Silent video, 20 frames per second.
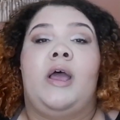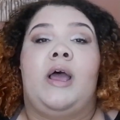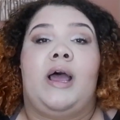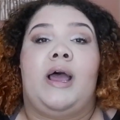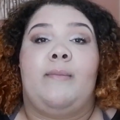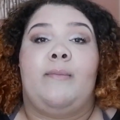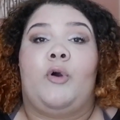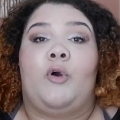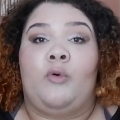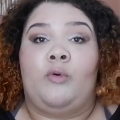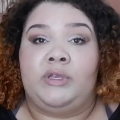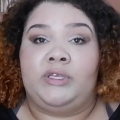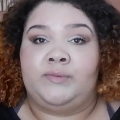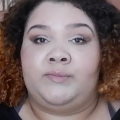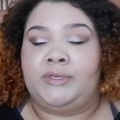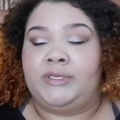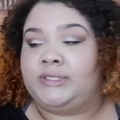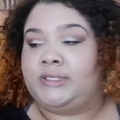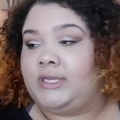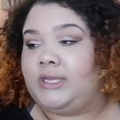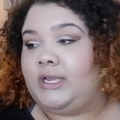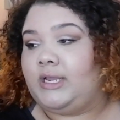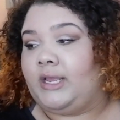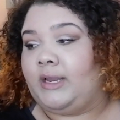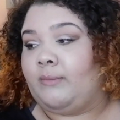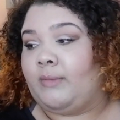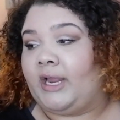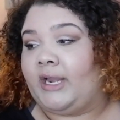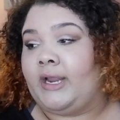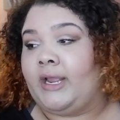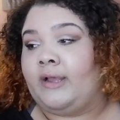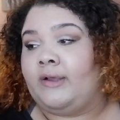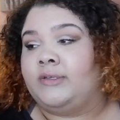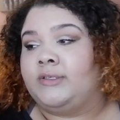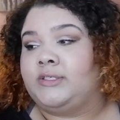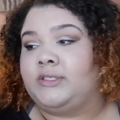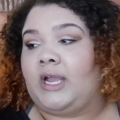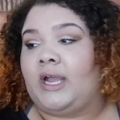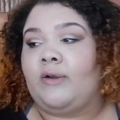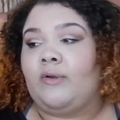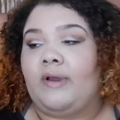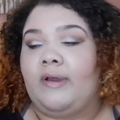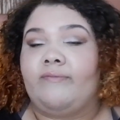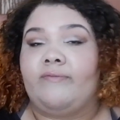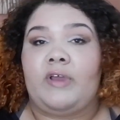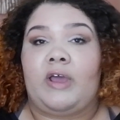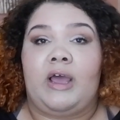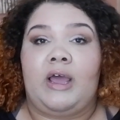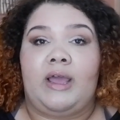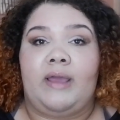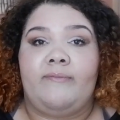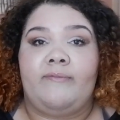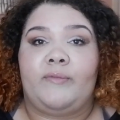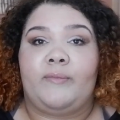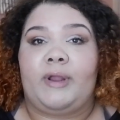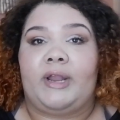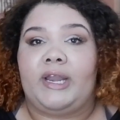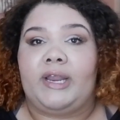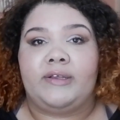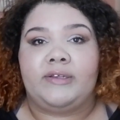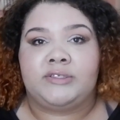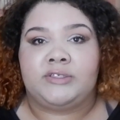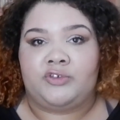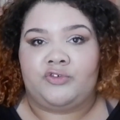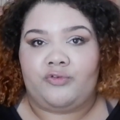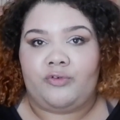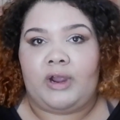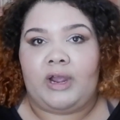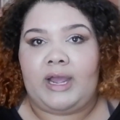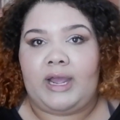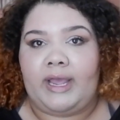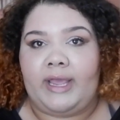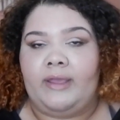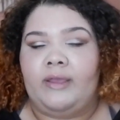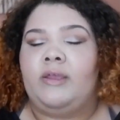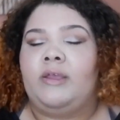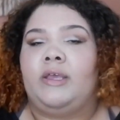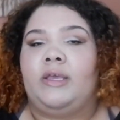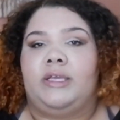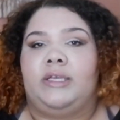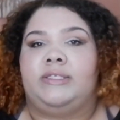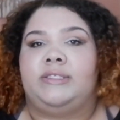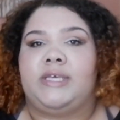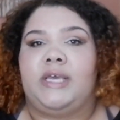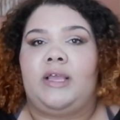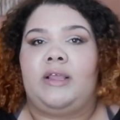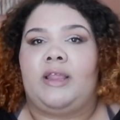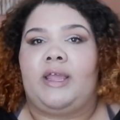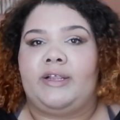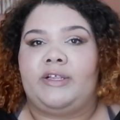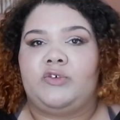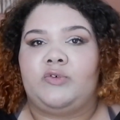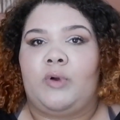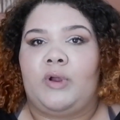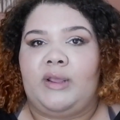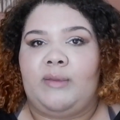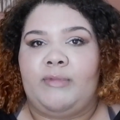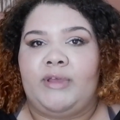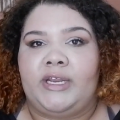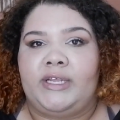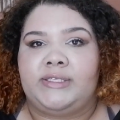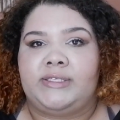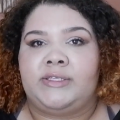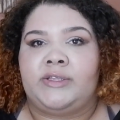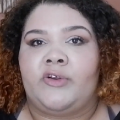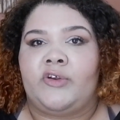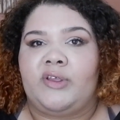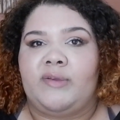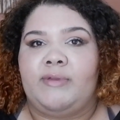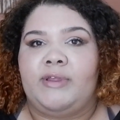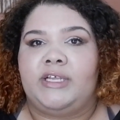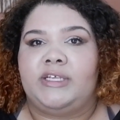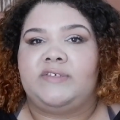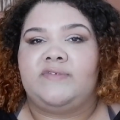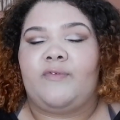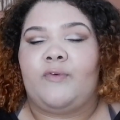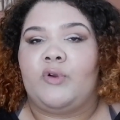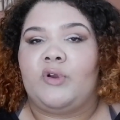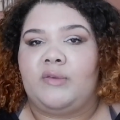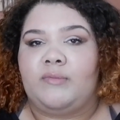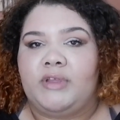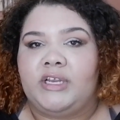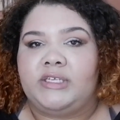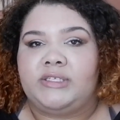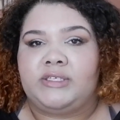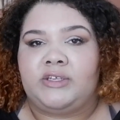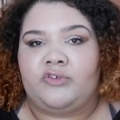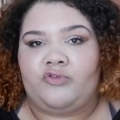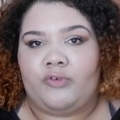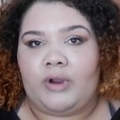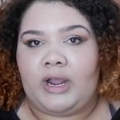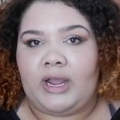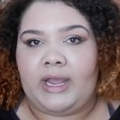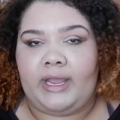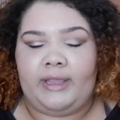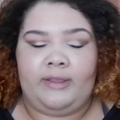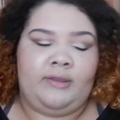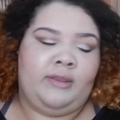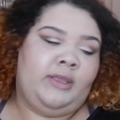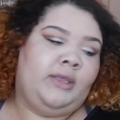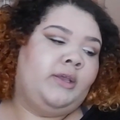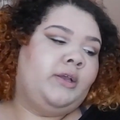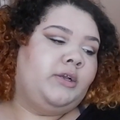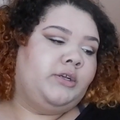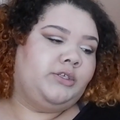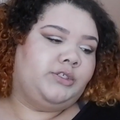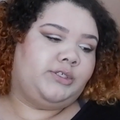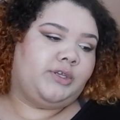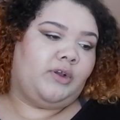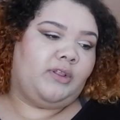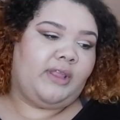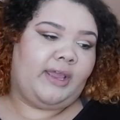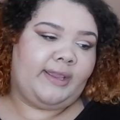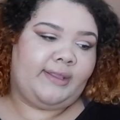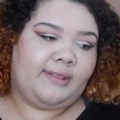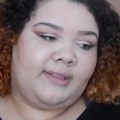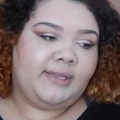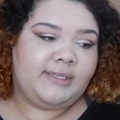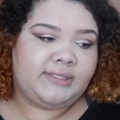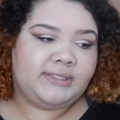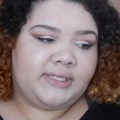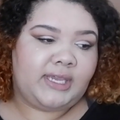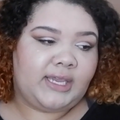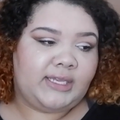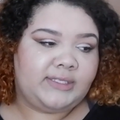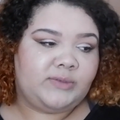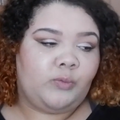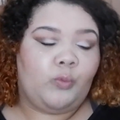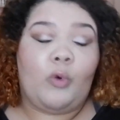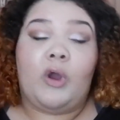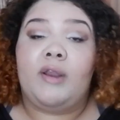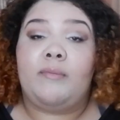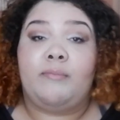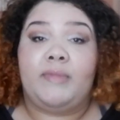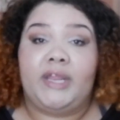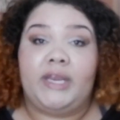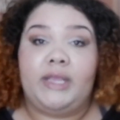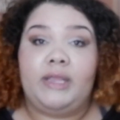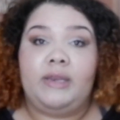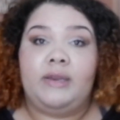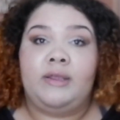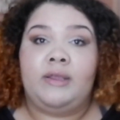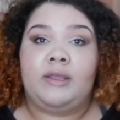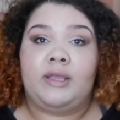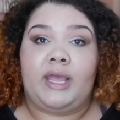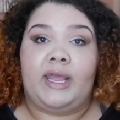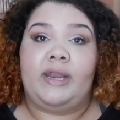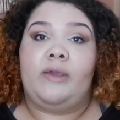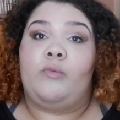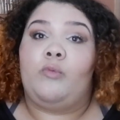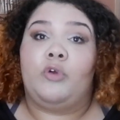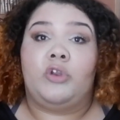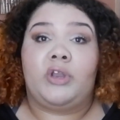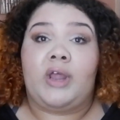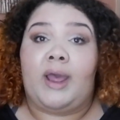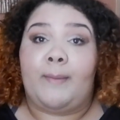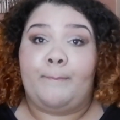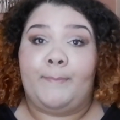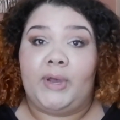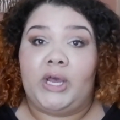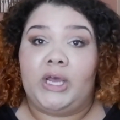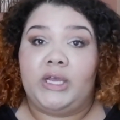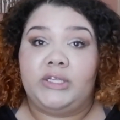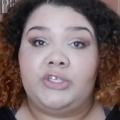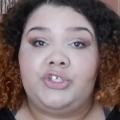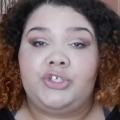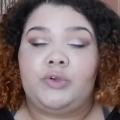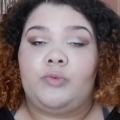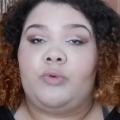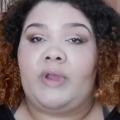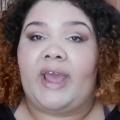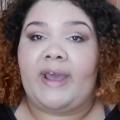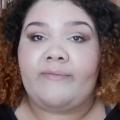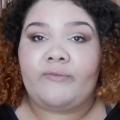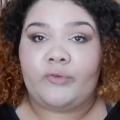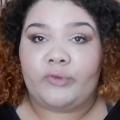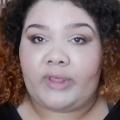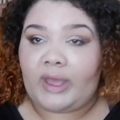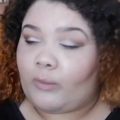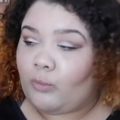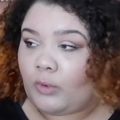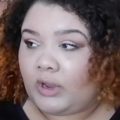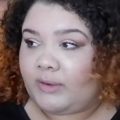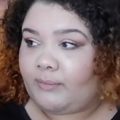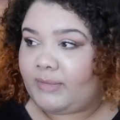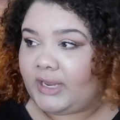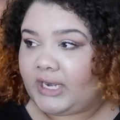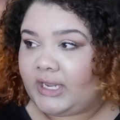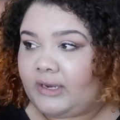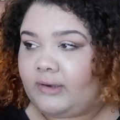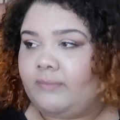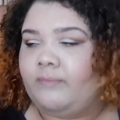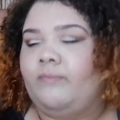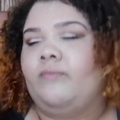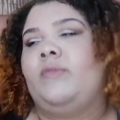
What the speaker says: I'm always busy, and my nails, I don't have time for my nails to dry and take like 20 minutes, 30 minutes, 40 minutes to dry. So like this takes 1 minute and it will not budge after that 1 minute.